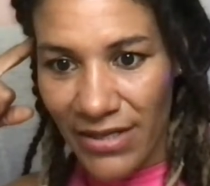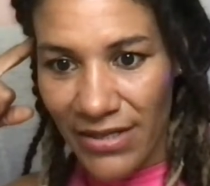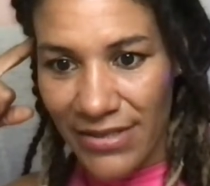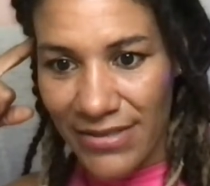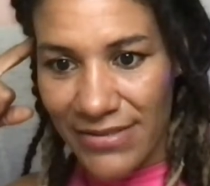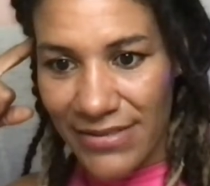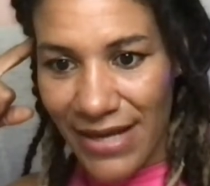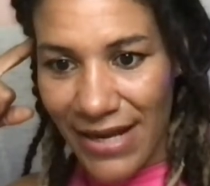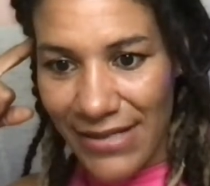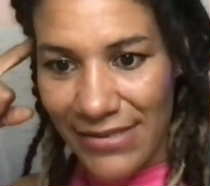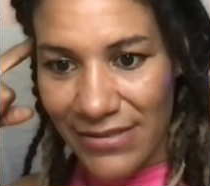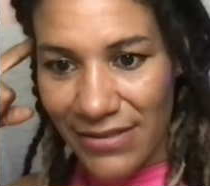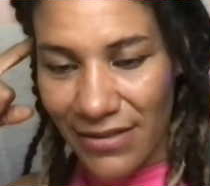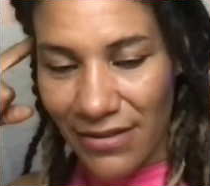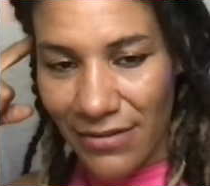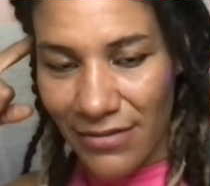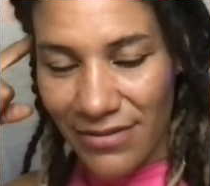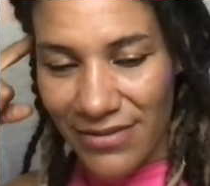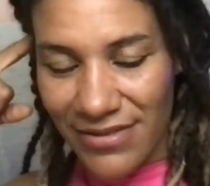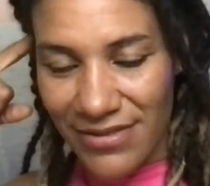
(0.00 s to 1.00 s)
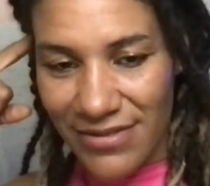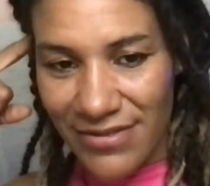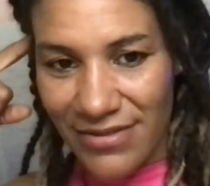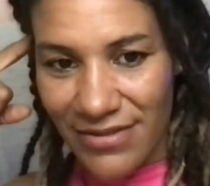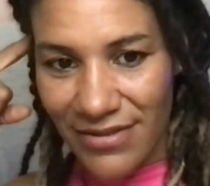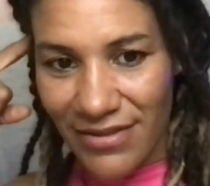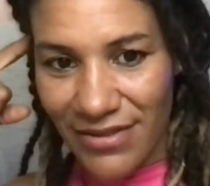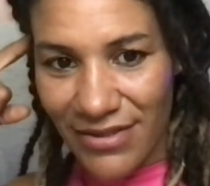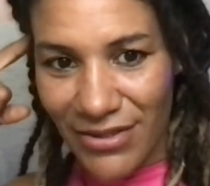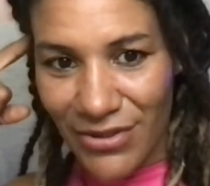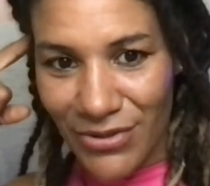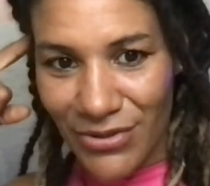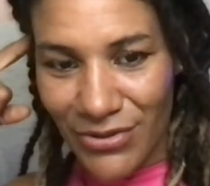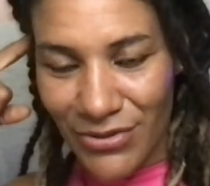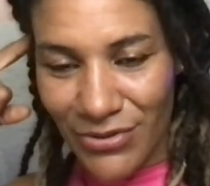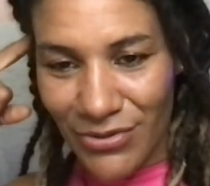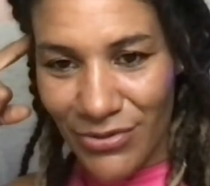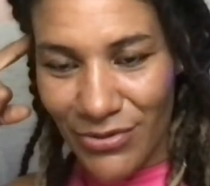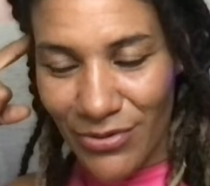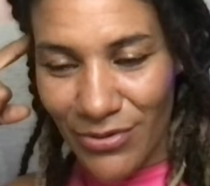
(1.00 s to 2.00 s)
Salty Locs,
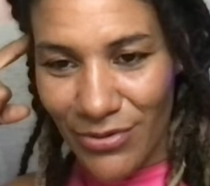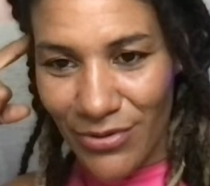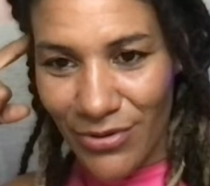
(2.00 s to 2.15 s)
you